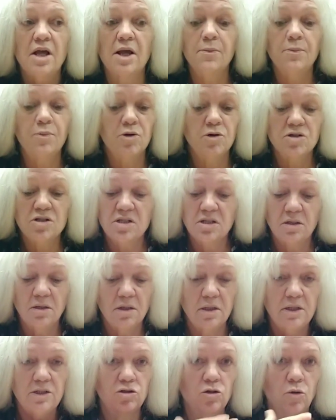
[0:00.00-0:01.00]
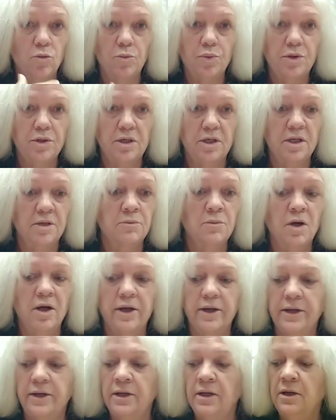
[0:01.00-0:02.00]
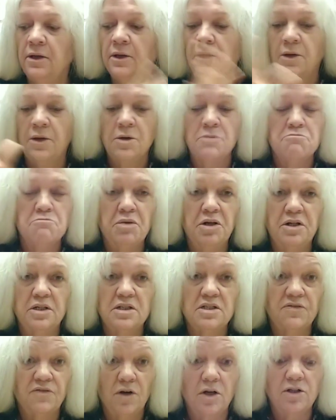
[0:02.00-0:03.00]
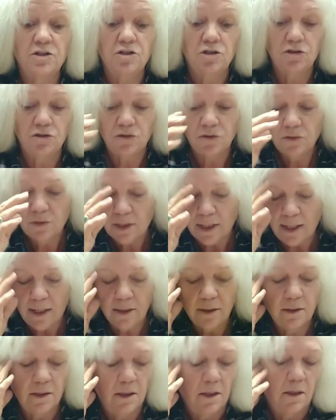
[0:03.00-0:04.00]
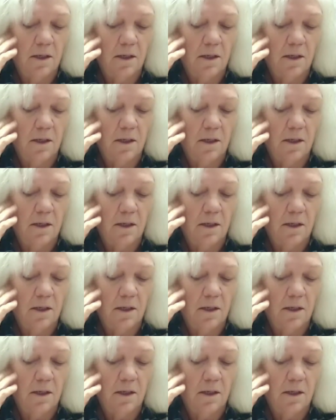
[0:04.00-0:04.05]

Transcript: I personally don't put it in mine, but it's fine to do that.